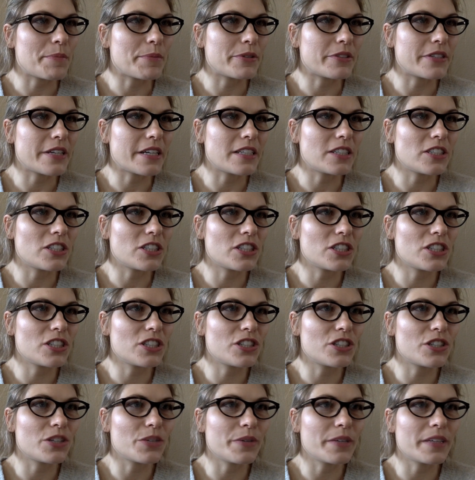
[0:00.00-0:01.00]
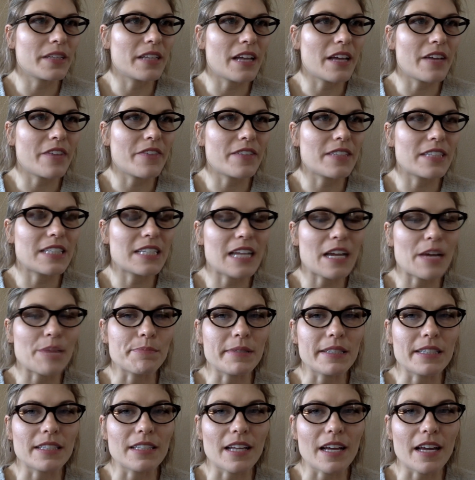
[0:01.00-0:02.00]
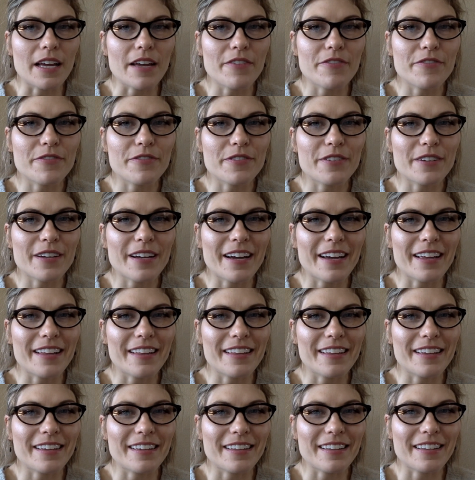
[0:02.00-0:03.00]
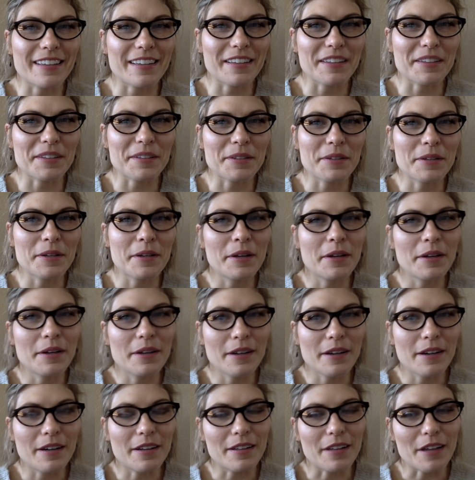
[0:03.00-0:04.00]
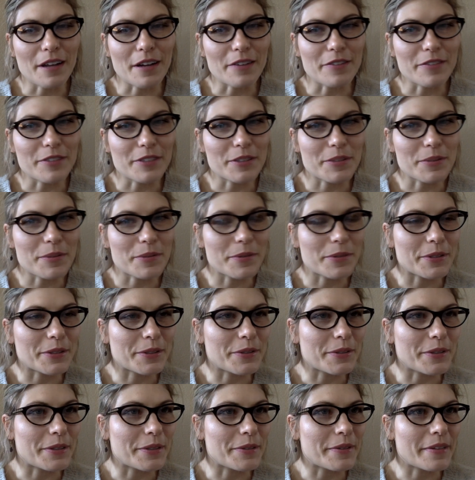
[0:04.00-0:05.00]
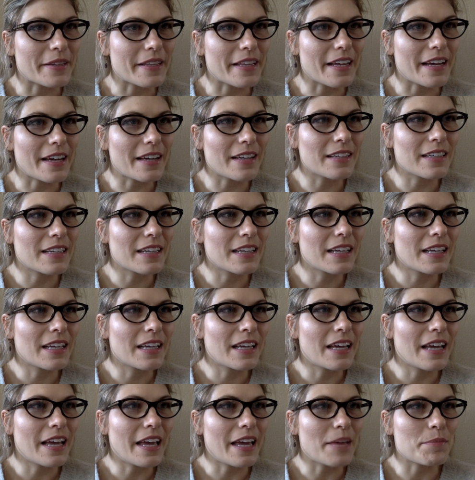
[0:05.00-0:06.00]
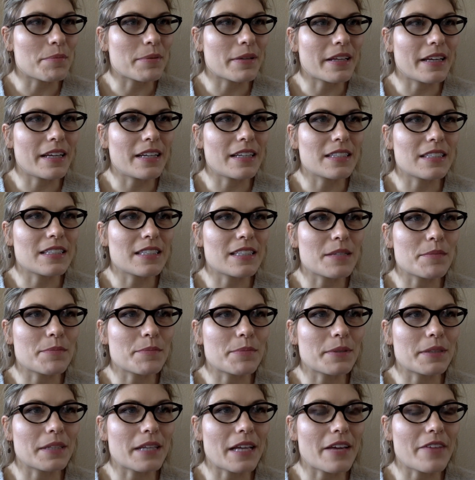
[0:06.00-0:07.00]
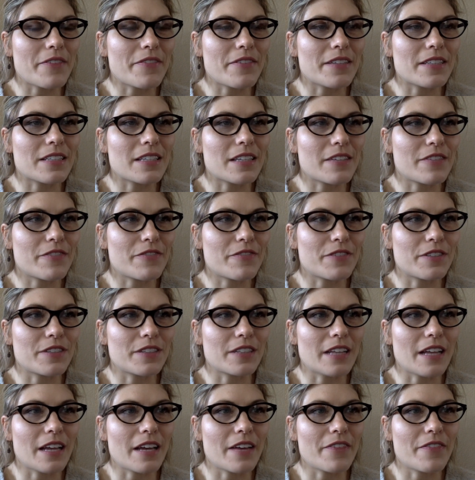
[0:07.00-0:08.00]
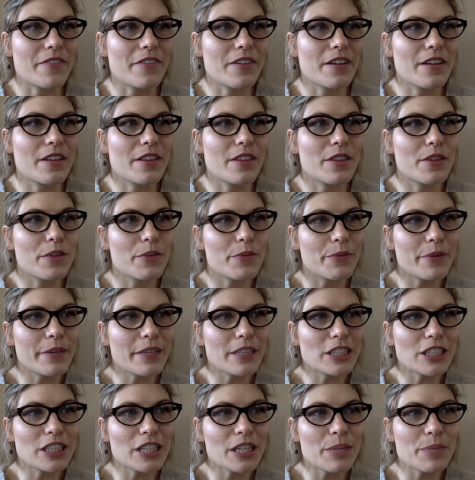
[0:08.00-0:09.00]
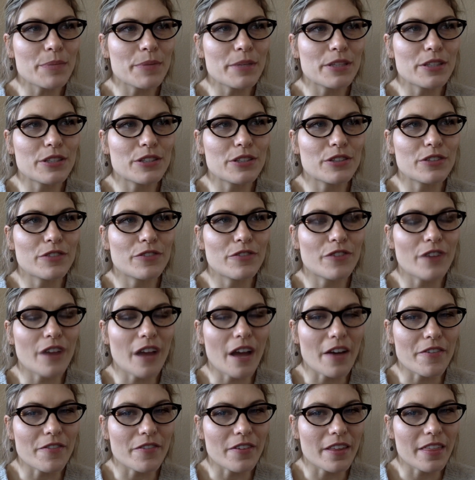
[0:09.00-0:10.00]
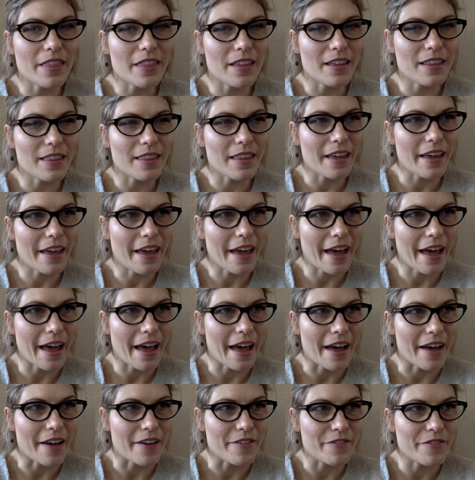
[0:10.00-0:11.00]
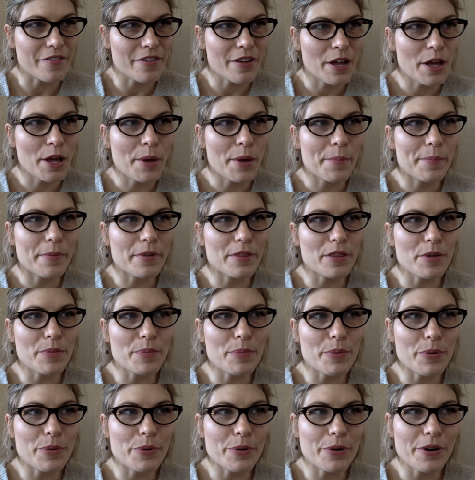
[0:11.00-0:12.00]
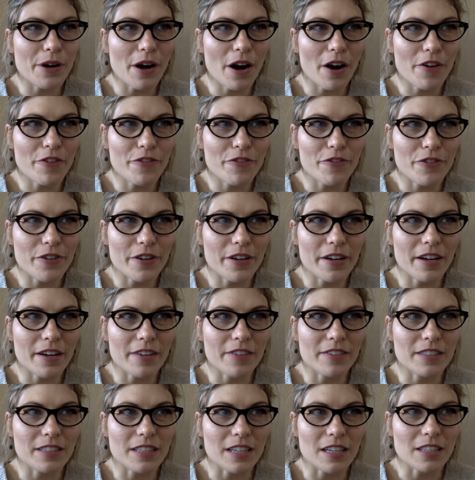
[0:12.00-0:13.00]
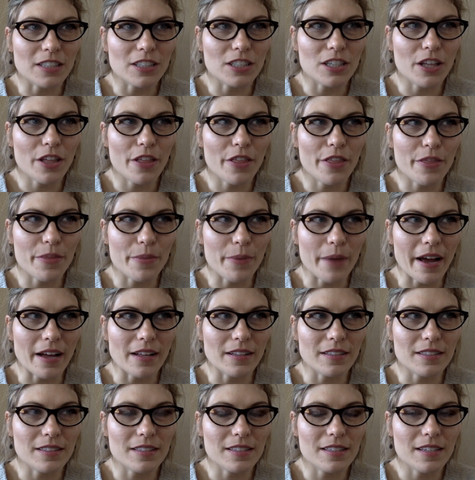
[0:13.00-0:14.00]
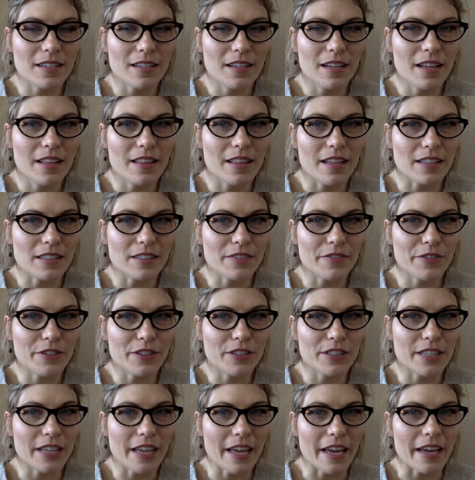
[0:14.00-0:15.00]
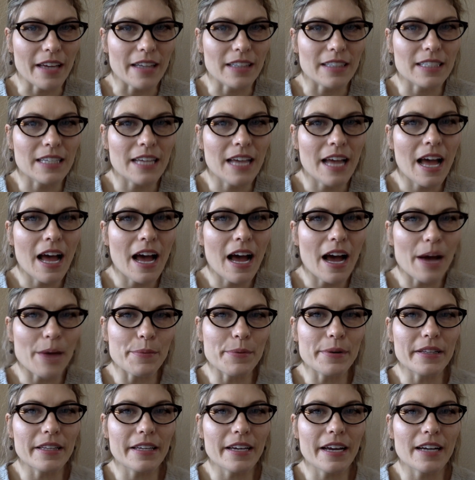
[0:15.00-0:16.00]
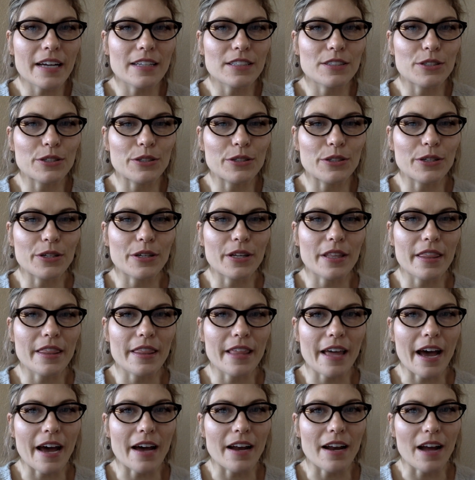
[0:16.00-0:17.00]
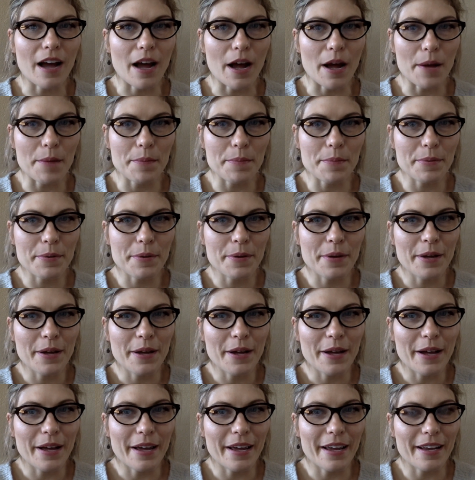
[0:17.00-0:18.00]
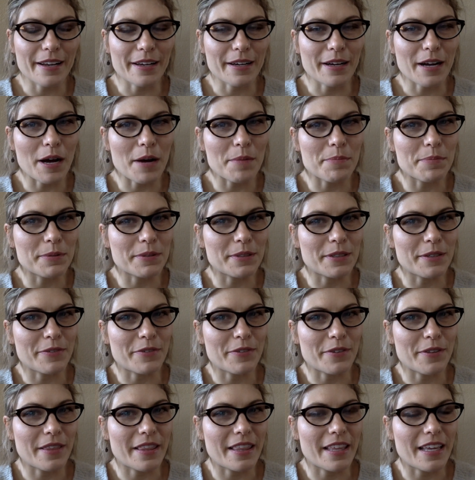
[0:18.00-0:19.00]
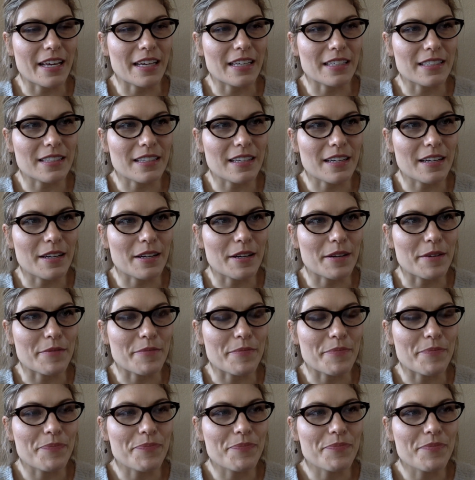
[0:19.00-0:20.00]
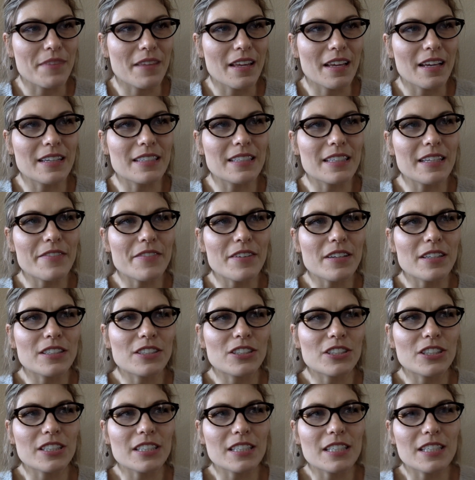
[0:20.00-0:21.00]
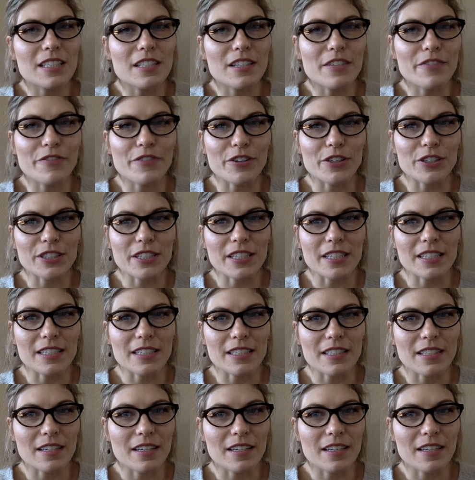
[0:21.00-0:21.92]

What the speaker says: pretentious, showy life is an empty life. I think that a lot of us would agree with that. A plain and simple life is a full life. The rich can be sued for everything they have, but the poor are free of such threats. That's verse 8. I really had to look that up in a couple different things, because even just the verses,